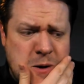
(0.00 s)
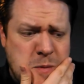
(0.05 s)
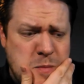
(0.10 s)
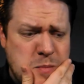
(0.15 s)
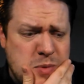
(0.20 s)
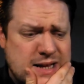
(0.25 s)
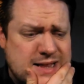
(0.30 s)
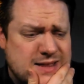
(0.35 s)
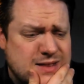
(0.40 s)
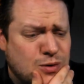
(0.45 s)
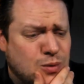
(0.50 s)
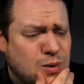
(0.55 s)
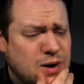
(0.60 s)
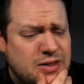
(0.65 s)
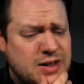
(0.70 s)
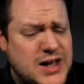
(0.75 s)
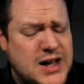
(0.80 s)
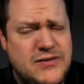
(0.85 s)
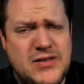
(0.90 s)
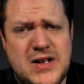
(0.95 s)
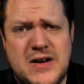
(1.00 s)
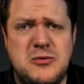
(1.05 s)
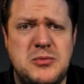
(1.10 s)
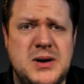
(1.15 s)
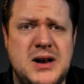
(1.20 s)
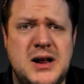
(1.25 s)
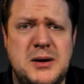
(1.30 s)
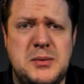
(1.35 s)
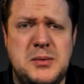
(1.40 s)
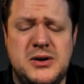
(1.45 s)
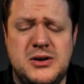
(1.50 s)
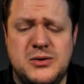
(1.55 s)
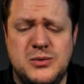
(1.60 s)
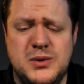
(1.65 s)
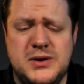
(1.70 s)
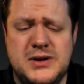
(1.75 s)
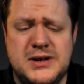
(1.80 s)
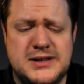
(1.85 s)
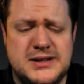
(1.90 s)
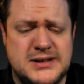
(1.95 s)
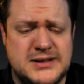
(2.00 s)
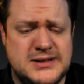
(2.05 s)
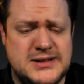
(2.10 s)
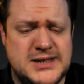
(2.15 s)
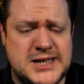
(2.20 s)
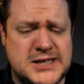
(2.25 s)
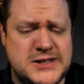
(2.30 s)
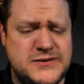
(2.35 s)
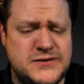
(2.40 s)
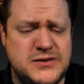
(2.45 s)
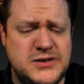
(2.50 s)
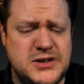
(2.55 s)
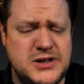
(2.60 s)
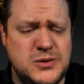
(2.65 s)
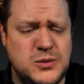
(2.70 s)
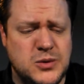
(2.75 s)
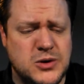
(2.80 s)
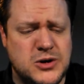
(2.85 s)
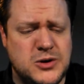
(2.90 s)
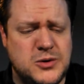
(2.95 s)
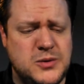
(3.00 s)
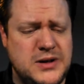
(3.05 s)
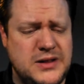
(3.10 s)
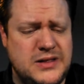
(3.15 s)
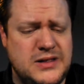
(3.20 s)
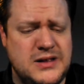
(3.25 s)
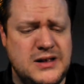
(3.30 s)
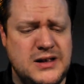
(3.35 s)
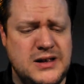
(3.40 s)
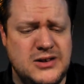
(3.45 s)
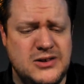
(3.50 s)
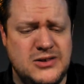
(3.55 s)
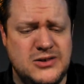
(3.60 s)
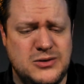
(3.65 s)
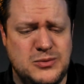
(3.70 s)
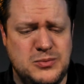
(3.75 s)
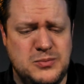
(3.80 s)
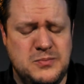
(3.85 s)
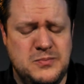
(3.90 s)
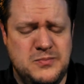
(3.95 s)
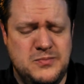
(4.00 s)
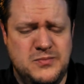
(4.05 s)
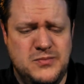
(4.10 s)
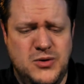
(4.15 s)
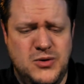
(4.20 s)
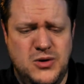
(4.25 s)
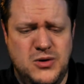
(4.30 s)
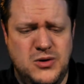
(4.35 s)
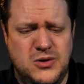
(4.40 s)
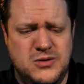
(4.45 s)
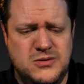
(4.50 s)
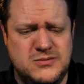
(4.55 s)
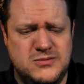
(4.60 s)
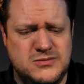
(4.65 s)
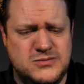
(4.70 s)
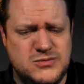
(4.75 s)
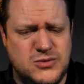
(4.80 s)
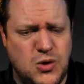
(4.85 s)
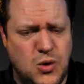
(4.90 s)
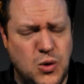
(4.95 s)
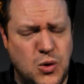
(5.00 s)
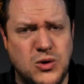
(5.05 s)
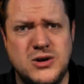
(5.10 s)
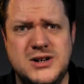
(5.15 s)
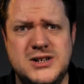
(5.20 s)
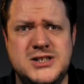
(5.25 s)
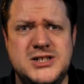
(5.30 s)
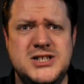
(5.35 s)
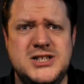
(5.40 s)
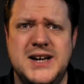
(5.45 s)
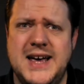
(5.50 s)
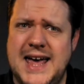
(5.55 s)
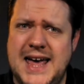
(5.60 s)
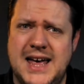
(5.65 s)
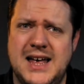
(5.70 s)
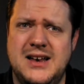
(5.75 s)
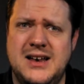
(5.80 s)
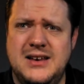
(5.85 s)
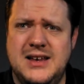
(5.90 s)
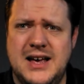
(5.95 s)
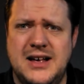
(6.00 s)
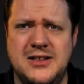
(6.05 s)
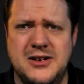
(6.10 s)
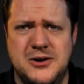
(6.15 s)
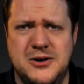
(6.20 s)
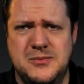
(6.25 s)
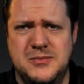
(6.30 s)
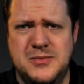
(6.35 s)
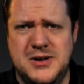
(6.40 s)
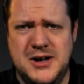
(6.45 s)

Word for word: But the one thing I've never been able to really successfully work with is orange and yellow.